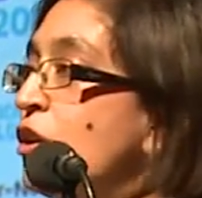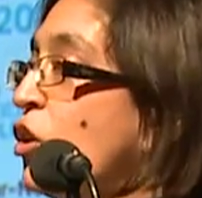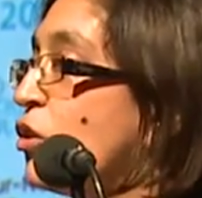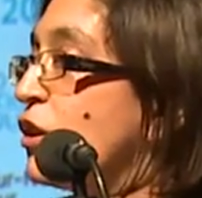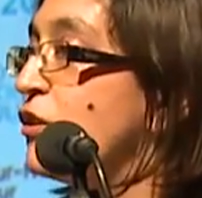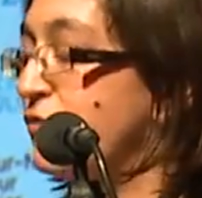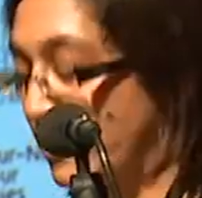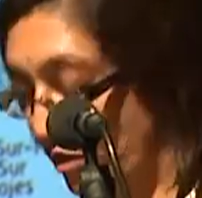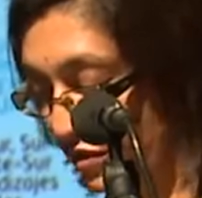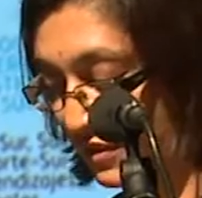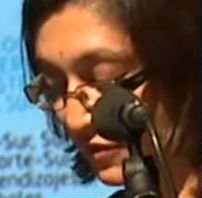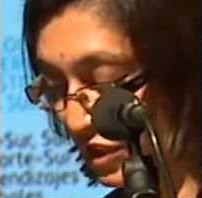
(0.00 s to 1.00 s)
Although for
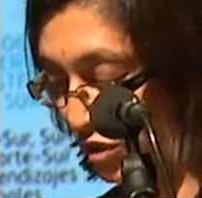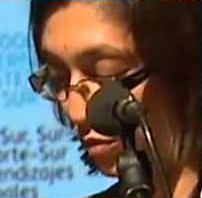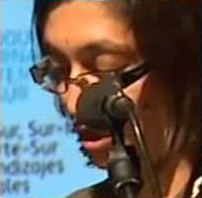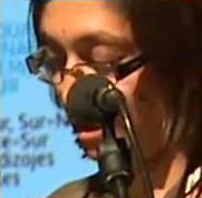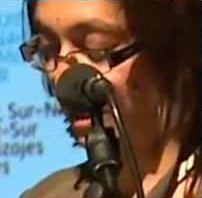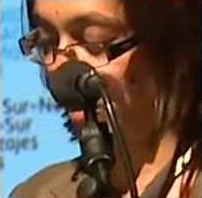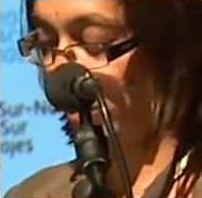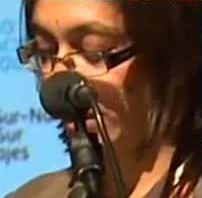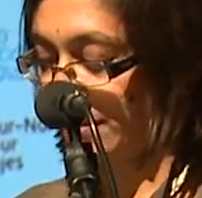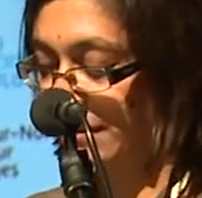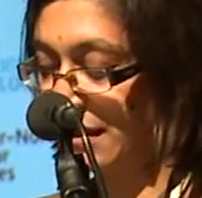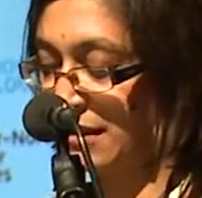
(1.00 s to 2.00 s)
those of us watching the
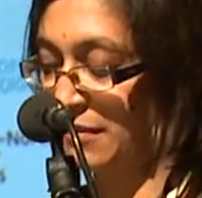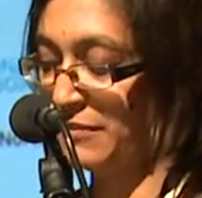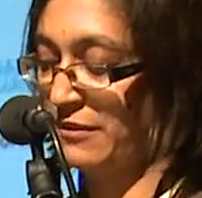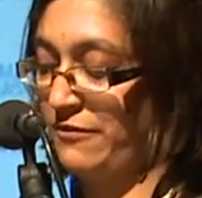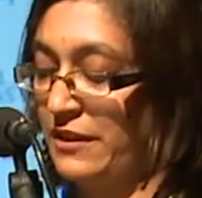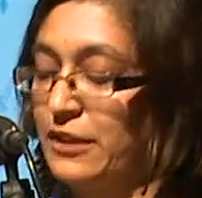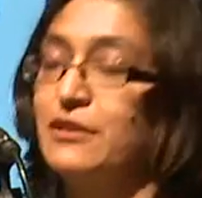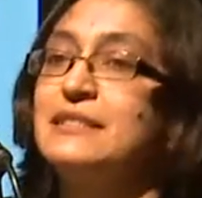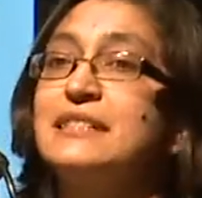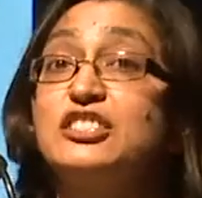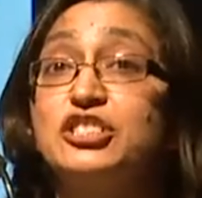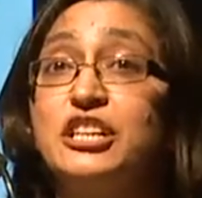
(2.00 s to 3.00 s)
World Cup, the fear is
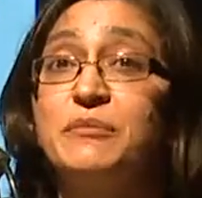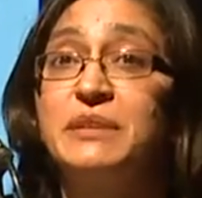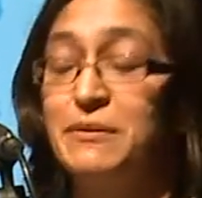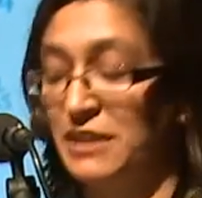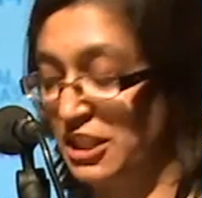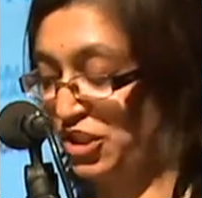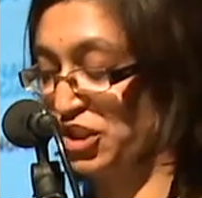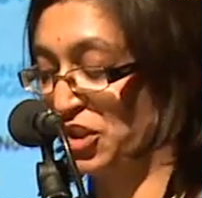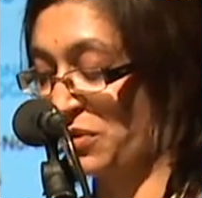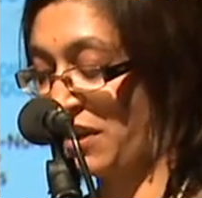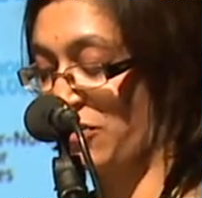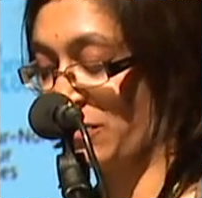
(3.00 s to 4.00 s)
that Germany might show
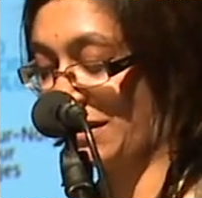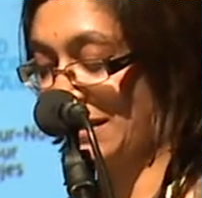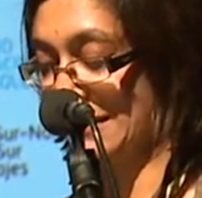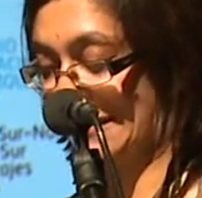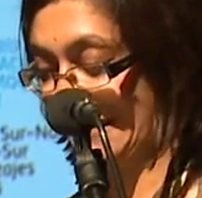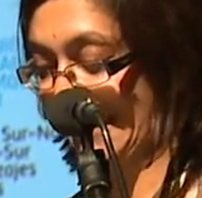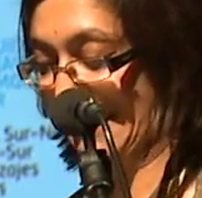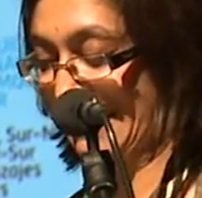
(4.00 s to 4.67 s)
otherwise.